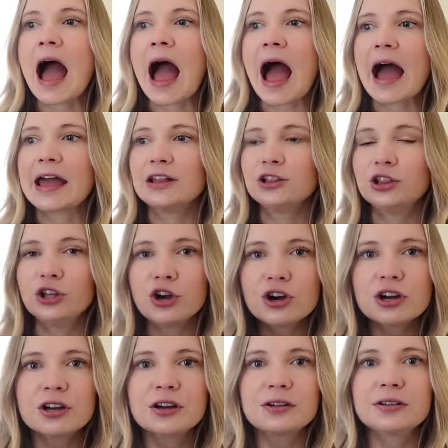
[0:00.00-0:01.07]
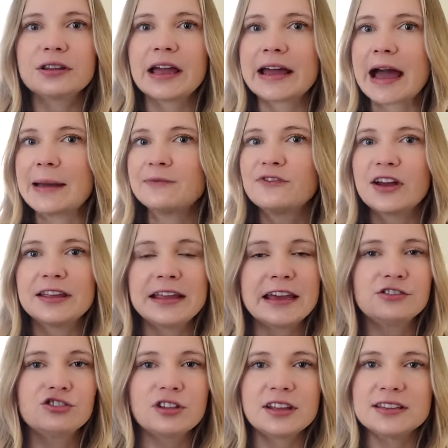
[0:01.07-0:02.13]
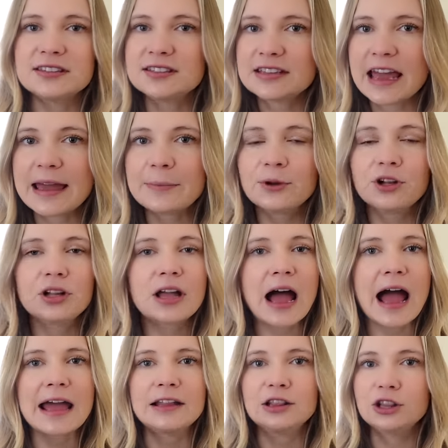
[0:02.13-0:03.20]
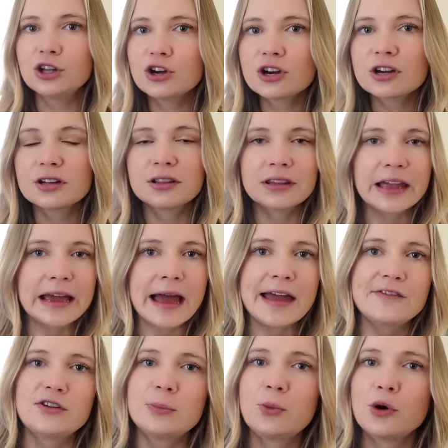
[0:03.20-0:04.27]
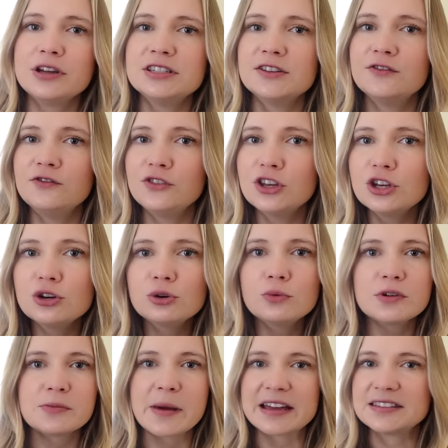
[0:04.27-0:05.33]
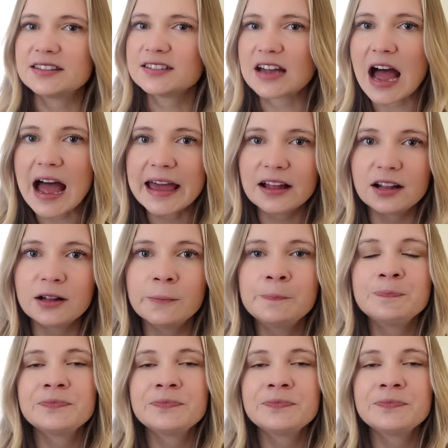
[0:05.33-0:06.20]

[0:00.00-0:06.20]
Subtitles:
I look like I'm financially stable. I look like I have a point of view with my style.